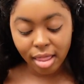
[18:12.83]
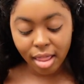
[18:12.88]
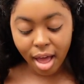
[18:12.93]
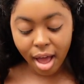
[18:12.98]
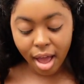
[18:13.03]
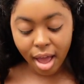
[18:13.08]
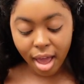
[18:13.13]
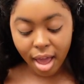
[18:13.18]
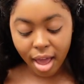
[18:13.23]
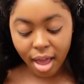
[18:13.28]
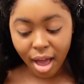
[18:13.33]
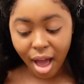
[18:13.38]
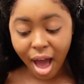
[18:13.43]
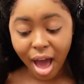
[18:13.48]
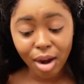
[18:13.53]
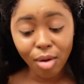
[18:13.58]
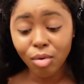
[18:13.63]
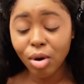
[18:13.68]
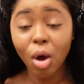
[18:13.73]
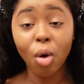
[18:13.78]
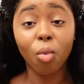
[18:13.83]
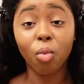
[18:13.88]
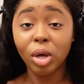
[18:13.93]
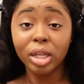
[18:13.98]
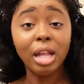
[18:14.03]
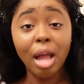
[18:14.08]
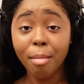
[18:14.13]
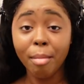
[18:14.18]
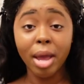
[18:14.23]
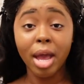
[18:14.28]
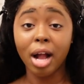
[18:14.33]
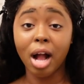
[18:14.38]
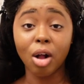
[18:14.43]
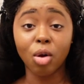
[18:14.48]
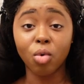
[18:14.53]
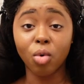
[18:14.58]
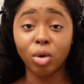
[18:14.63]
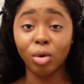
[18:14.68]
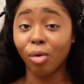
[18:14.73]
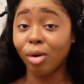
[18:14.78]
Like, I don't know what that man got
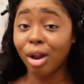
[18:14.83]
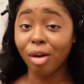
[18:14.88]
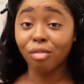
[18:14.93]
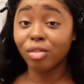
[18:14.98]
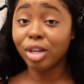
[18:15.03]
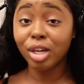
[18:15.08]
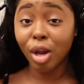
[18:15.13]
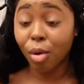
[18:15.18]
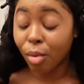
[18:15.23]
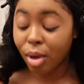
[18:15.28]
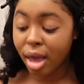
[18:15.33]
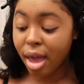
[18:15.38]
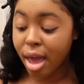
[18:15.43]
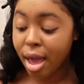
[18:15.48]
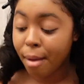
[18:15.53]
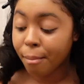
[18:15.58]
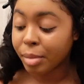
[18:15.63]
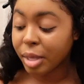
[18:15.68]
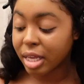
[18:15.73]
going on. I really don't care.